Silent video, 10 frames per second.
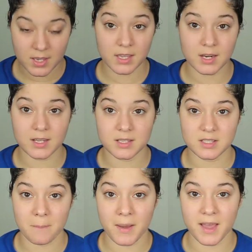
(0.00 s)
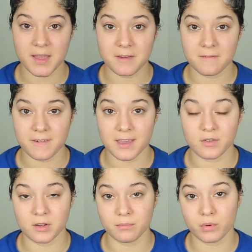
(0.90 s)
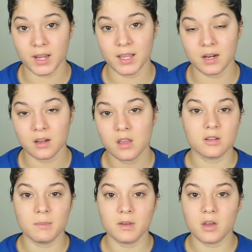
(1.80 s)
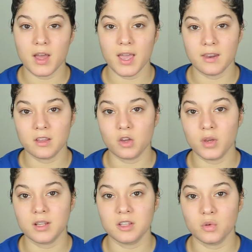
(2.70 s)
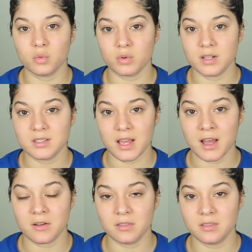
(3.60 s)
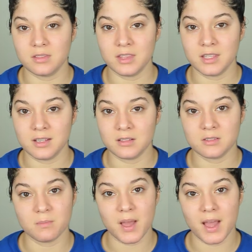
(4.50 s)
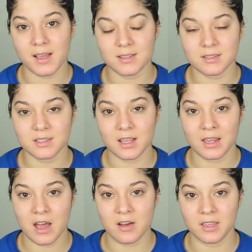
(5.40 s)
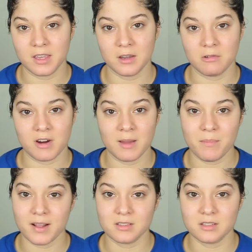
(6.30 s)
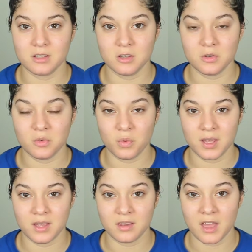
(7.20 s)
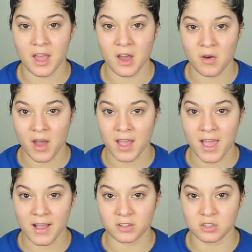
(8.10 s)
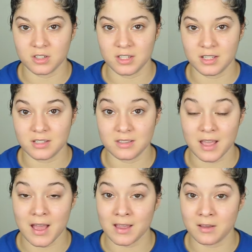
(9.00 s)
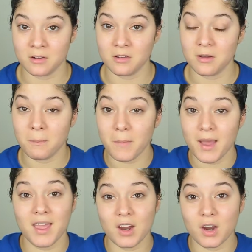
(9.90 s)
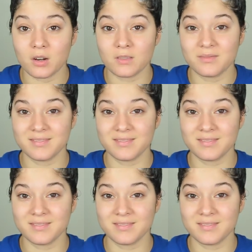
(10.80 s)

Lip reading: It is my favorite brand. Let me go ahead and quickly rinse out these masks, and I'll get right back to you with how I actually style my hair.